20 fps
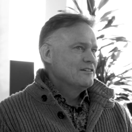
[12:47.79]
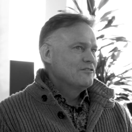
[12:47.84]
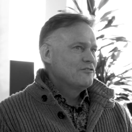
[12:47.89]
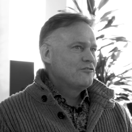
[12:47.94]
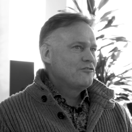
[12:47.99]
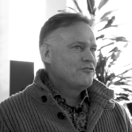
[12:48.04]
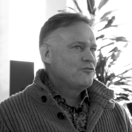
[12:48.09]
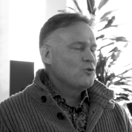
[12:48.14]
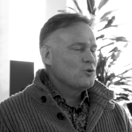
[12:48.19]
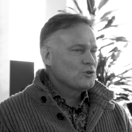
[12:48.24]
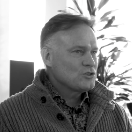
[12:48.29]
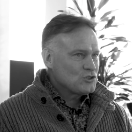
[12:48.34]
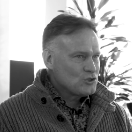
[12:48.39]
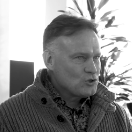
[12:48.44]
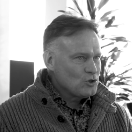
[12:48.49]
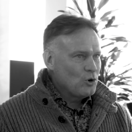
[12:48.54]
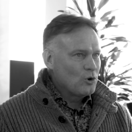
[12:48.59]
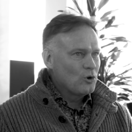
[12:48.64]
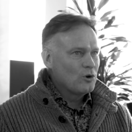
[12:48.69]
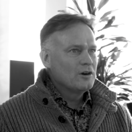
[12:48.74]
for
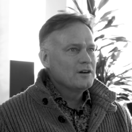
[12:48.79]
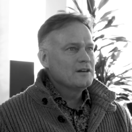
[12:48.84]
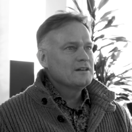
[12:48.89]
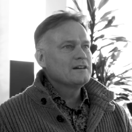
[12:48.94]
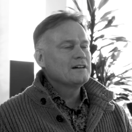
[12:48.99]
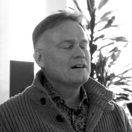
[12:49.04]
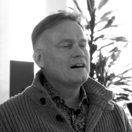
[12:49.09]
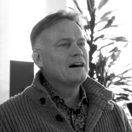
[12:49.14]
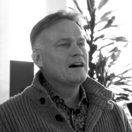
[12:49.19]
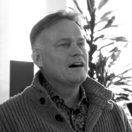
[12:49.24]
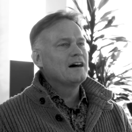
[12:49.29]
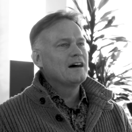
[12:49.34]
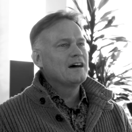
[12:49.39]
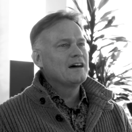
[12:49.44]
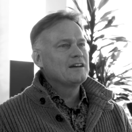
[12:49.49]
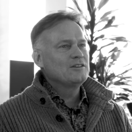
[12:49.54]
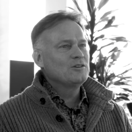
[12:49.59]
sure uh,